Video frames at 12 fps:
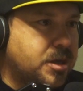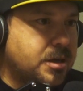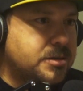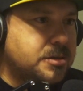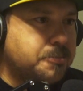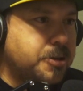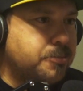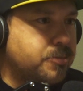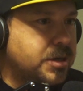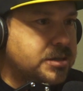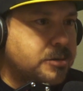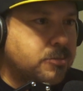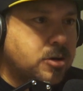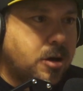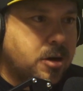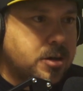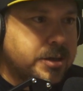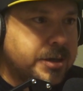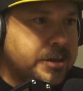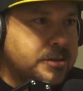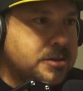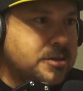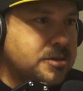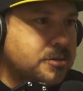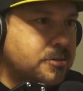Get some people, get some call-ins.